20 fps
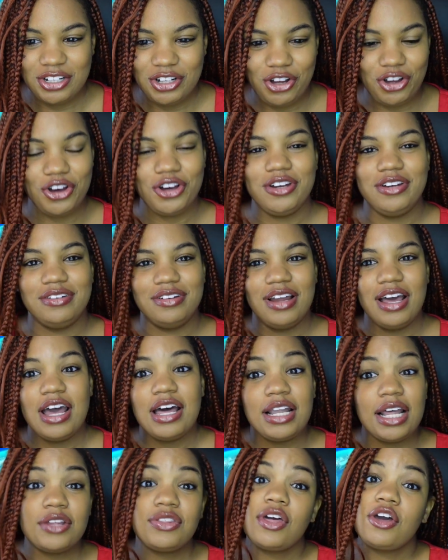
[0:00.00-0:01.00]
could
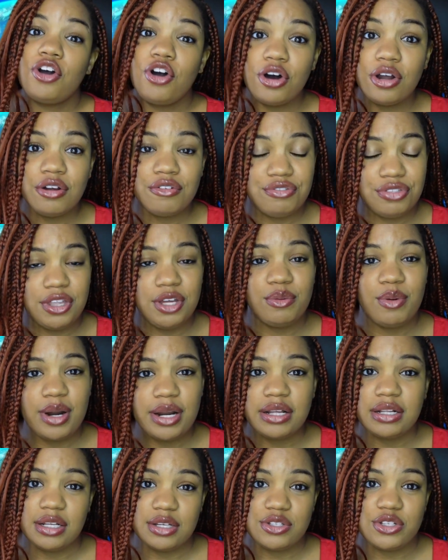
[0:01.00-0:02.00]
like they could have
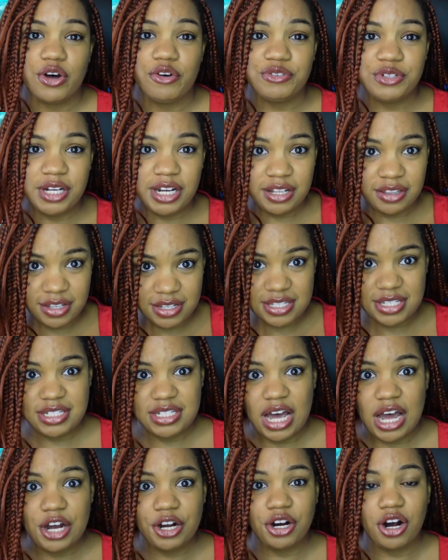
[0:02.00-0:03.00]
theoretically solved it in this
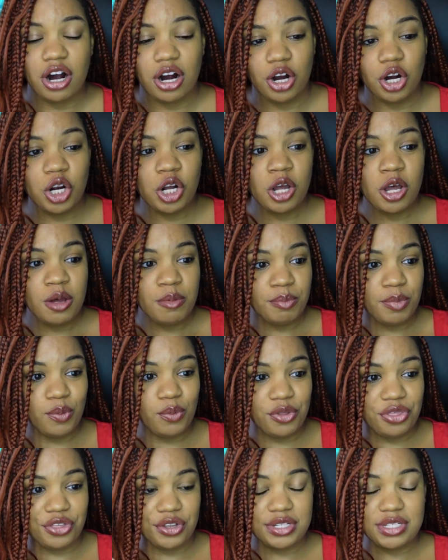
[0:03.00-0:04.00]
entire arc, but
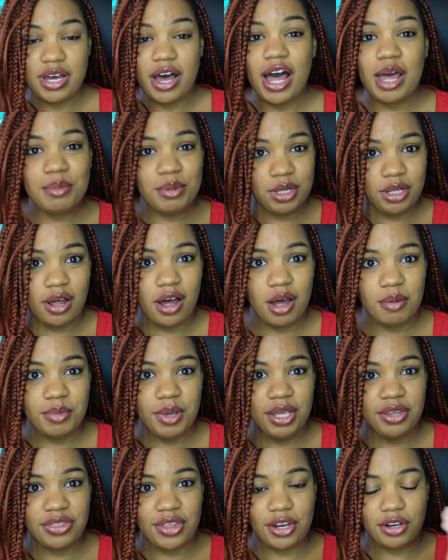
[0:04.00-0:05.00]
with the time
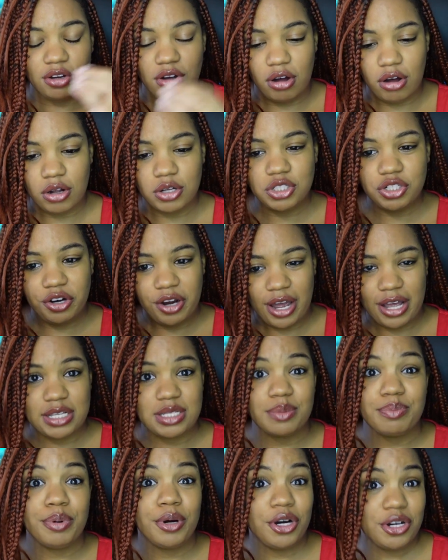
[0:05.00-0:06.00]
allotment that Kaldur as
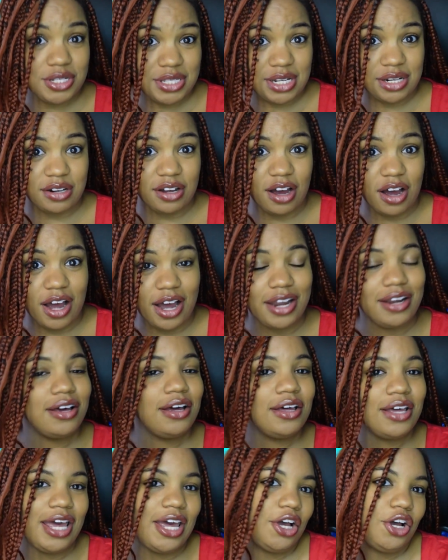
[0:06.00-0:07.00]
a person got,
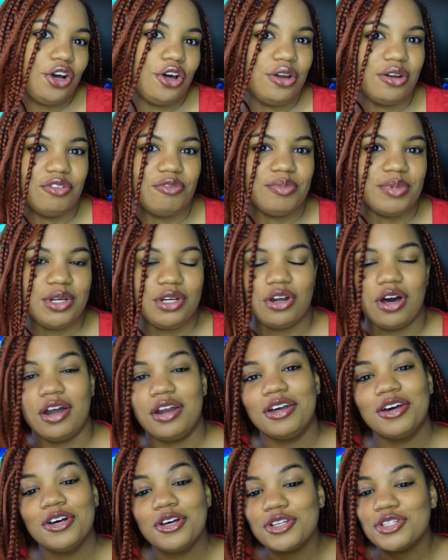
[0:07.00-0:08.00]
it couldn't have been done.
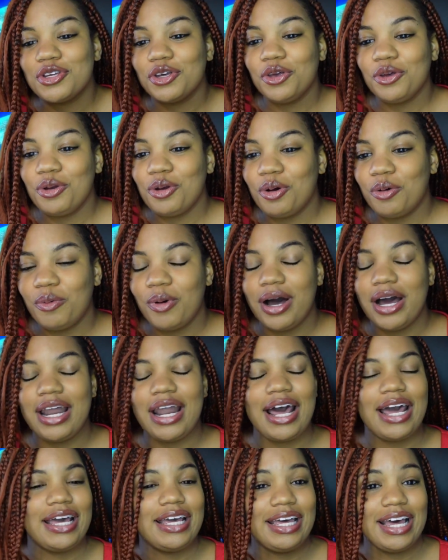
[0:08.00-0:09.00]
So you know what?
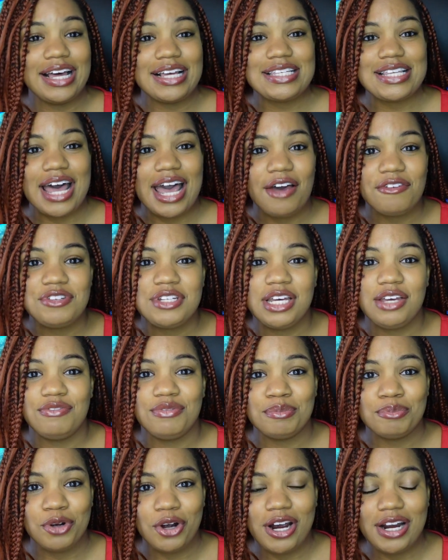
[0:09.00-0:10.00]
I guess I have to give
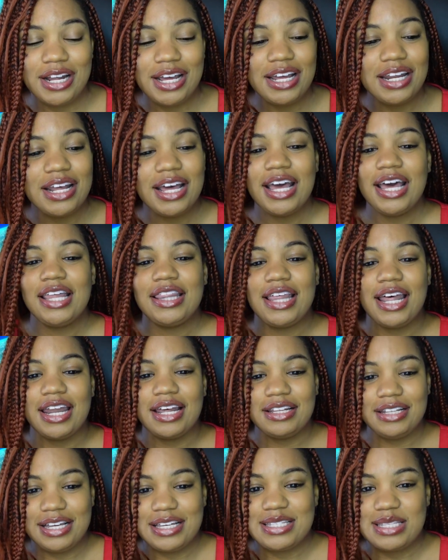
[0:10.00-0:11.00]
him credit that
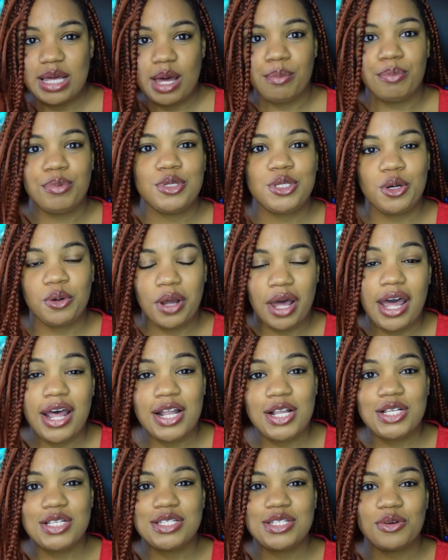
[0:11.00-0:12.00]
at least the episode
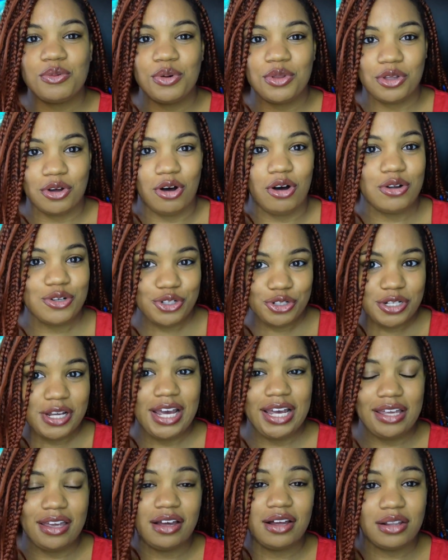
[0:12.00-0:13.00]
ends with Kaldur
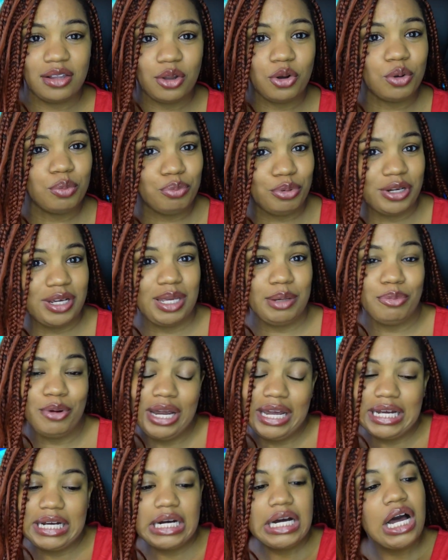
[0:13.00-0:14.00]
taking a little bricky
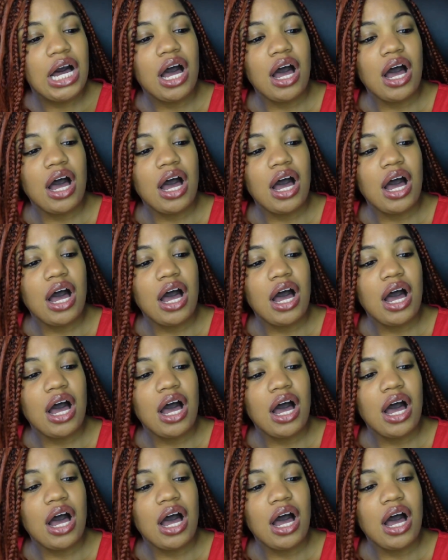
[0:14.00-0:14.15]
break.